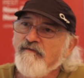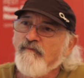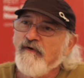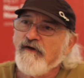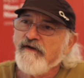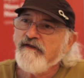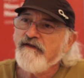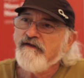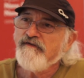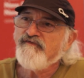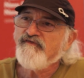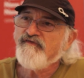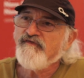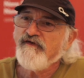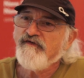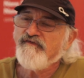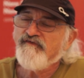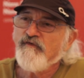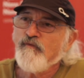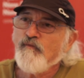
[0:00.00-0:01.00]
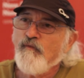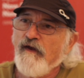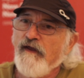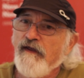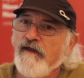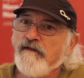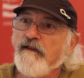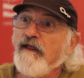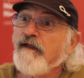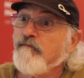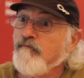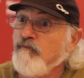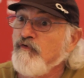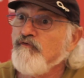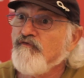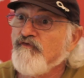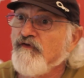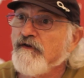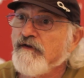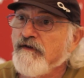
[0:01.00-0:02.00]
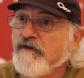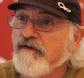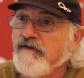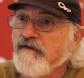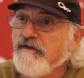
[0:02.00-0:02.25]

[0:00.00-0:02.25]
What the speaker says: but it's a way, like music,